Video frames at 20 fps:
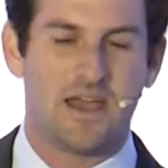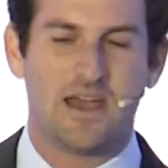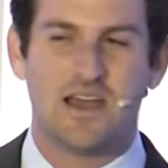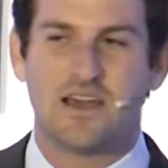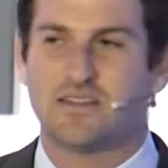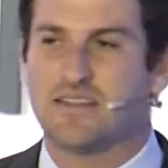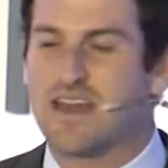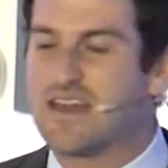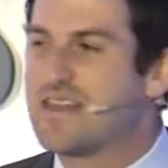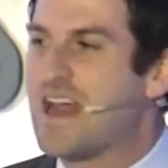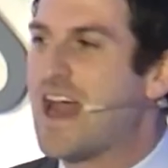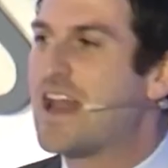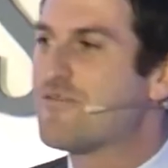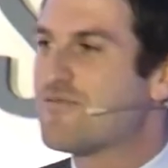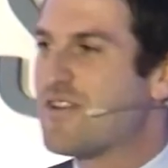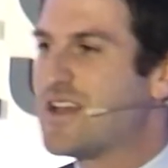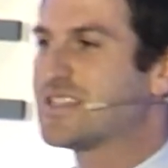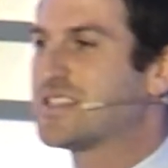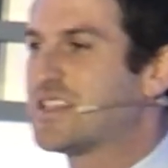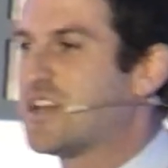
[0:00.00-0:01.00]
they then
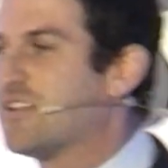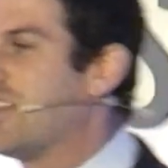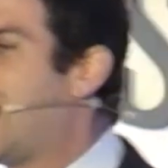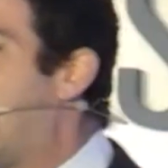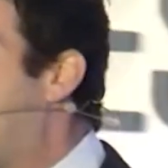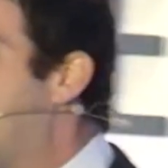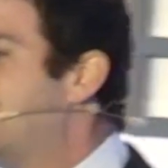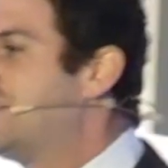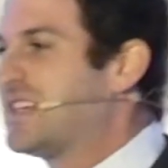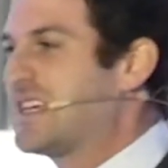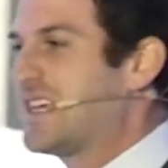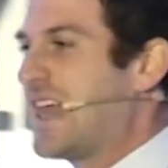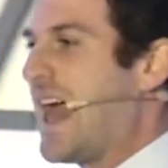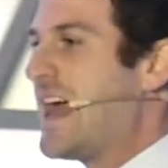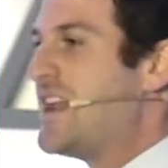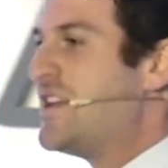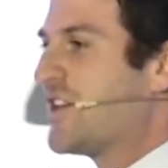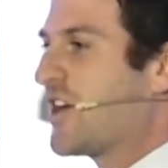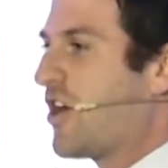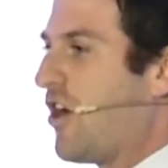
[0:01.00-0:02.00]
risk their lives
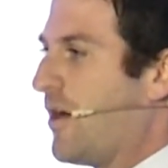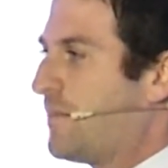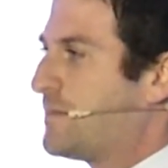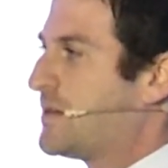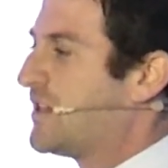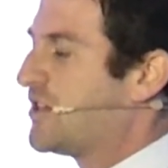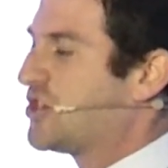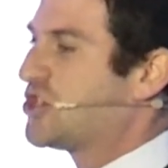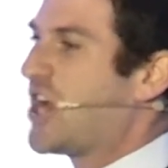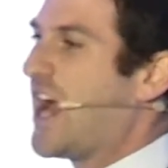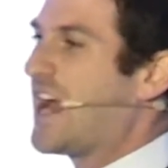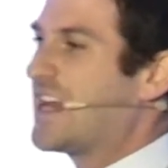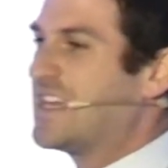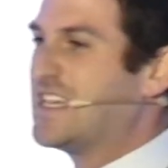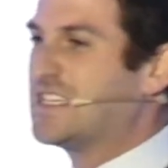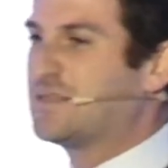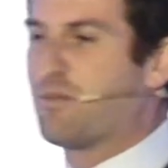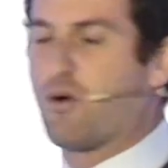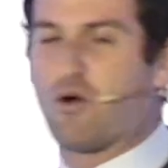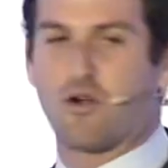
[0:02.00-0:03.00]
again to go up to the
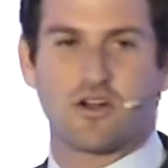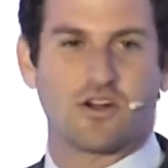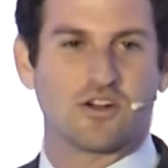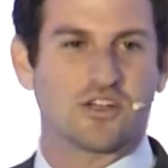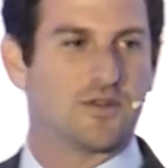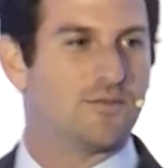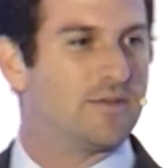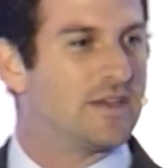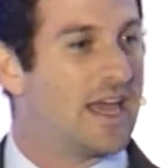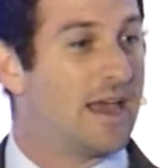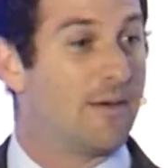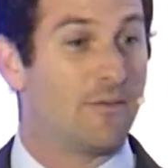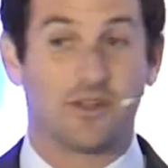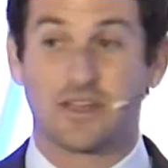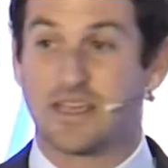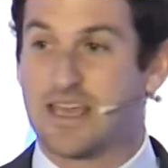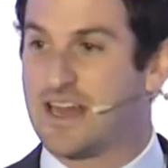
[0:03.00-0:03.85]
Chinese border to be able to get